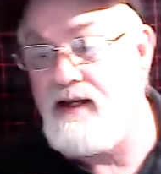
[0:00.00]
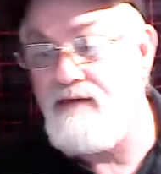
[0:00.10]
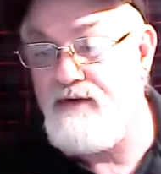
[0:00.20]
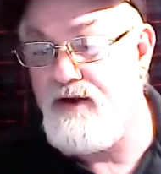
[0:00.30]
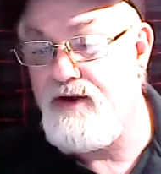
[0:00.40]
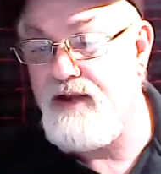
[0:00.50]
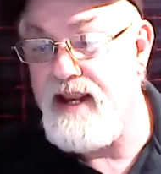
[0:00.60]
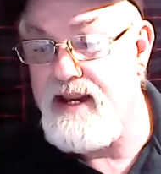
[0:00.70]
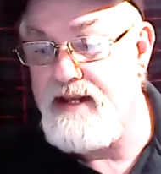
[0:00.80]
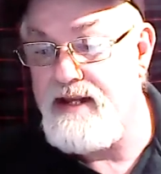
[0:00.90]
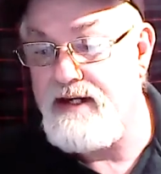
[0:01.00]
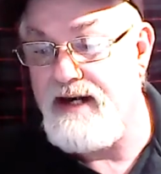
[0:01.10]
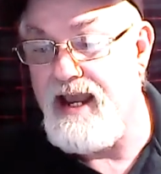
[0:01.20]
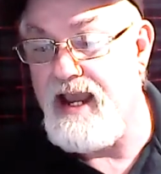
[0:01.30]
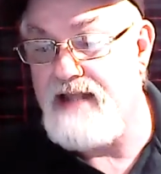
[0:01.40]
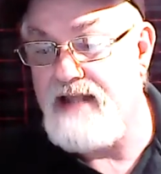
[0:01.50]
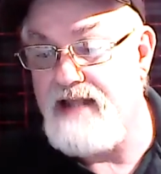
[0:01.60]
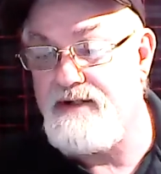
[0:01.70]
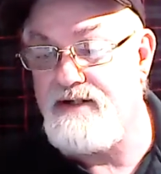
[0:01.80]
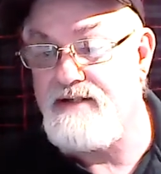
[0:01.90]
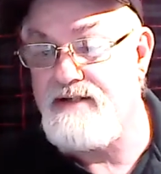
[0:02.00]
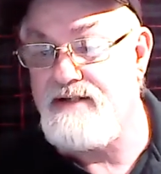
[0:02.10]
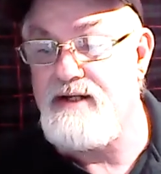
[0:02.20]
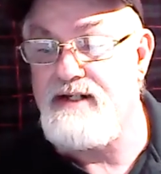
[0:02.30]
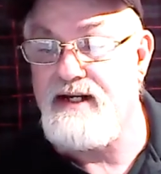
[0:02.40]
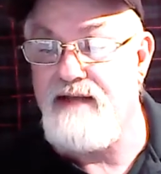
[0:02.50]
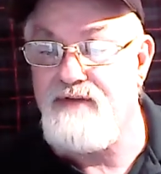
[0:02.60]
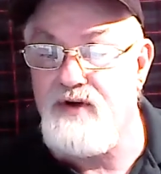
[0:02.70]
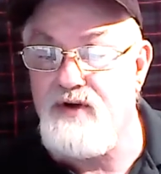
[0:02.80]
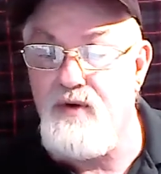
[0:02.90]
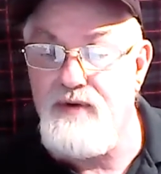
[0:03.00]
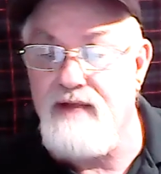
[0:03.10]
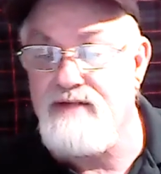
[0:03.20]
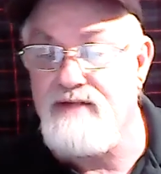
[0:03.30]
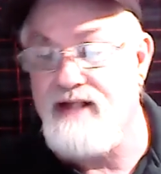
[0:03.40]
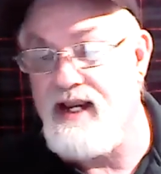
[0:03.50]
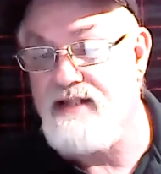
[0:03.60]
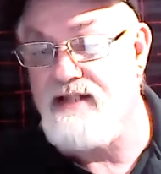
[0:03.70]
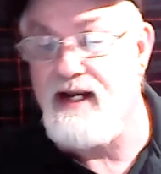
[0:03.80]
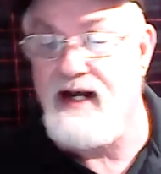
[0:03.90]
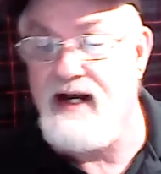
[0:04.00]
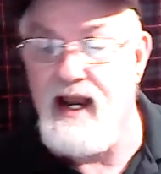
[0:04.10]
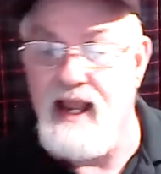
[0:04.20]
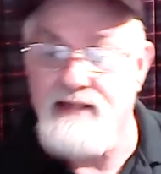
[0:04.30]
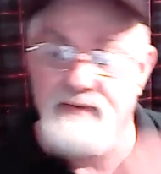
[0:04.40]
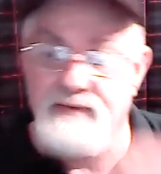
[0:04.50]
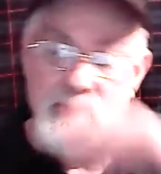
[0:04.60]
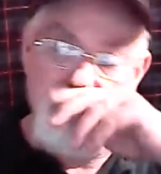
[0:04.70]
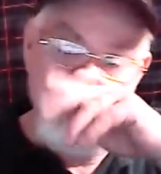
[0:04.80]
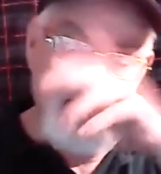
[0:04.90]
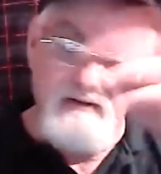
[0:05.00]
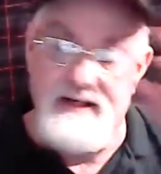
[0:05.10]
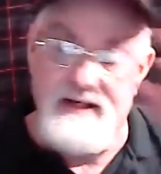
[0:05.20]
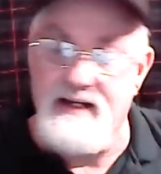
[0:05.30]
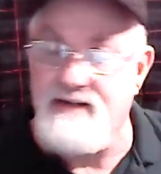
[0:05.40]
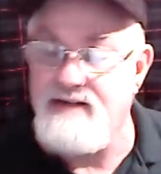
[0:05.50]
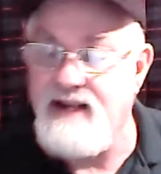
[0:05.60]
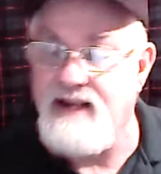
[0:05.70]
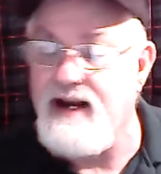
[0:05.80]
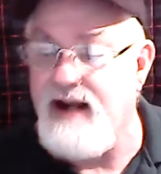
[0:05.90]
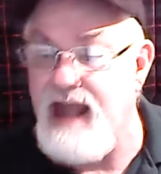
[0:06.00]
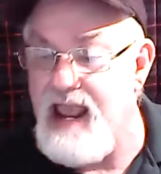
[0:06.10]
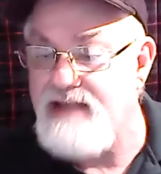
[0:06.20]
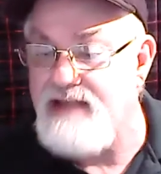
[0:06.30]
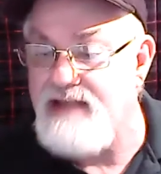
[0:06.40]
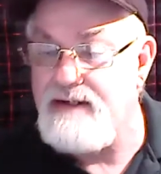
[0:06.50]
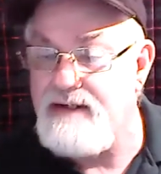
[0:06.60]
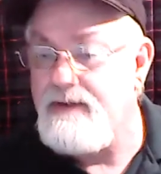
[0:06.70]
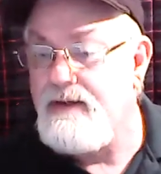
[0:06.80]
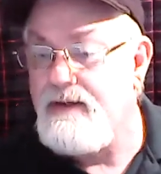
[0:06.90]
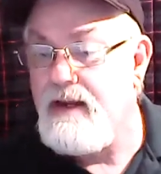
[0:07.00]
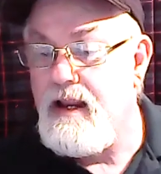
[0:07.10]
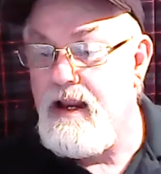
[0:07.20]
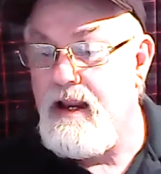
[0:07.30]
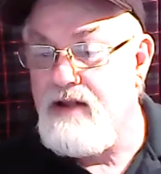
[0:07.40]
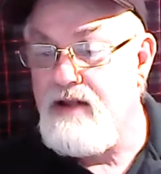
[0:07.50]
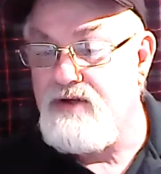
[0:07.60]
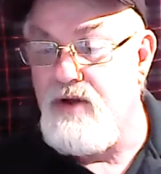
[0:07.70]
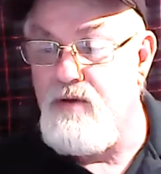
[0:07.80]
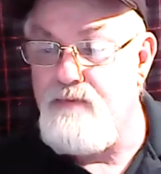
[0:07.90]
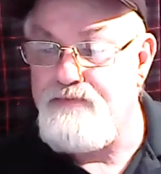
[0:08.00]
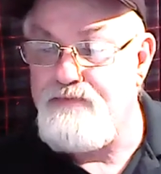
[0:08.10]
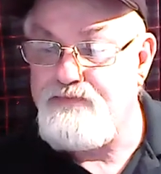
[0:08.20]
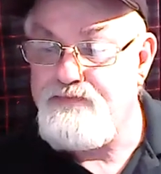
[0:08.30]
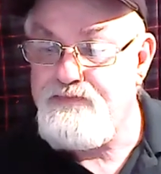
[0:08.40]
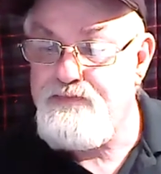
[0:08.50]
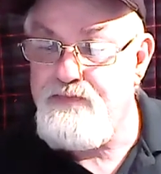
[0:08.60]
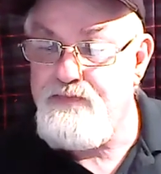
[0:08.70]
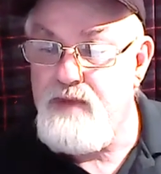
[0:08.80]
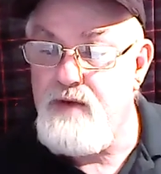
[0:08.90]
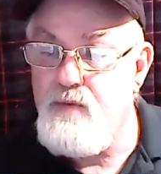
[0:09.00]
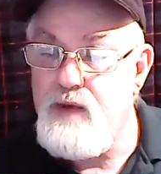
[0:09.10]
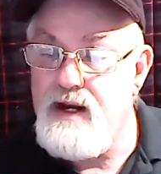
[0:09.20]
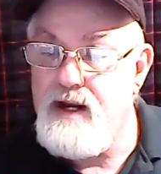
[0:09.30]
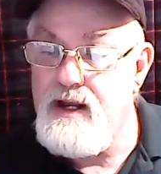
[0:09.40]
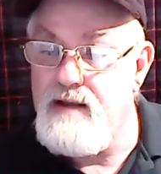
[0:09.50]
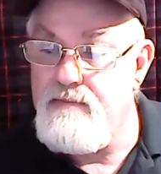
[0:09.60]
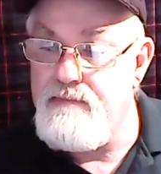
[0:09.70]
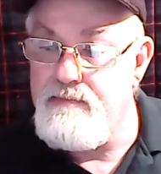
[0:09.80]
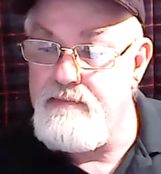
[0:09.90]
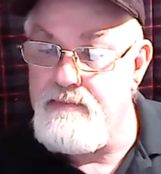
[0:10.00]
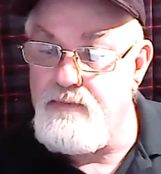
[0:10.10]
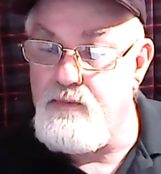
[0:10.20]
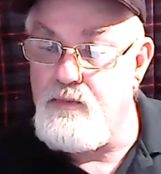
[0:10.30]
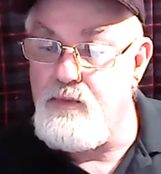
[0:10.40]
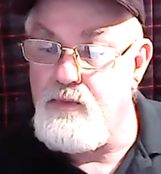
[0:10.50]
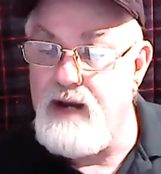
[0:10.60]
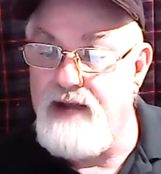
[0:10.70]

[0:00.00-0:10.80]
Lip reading: haven't got a glass, because it means I'd have to go downstairs and get a glass. Well, I'm not going downstairs just to get a glass. So we'll act